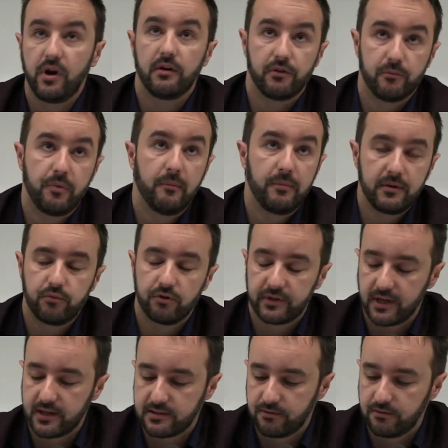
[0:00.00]
We are the public
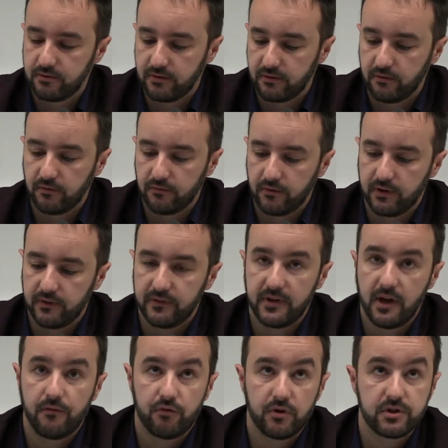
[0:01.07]
broadcaster,
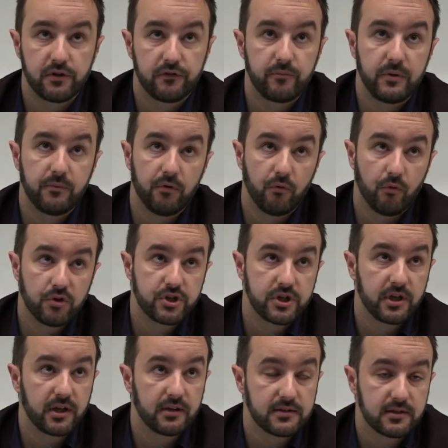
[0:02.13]
and the average of people
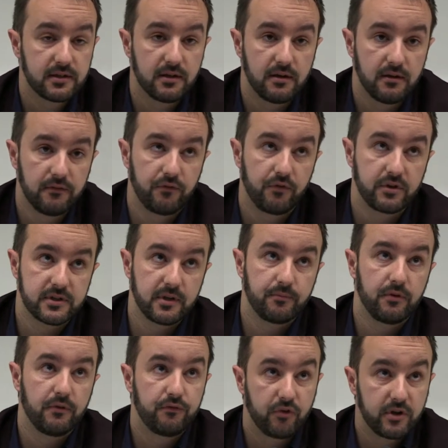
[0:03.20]
watching at, for
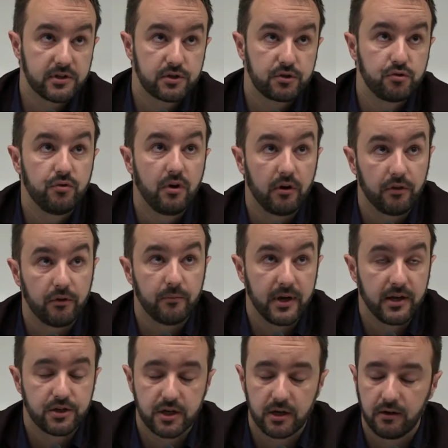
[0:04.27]
example, France 2, or
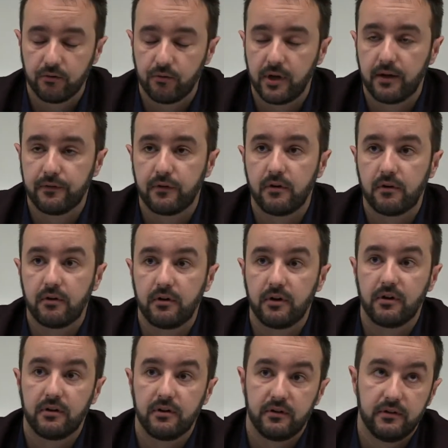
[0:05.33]
the main channel we have, are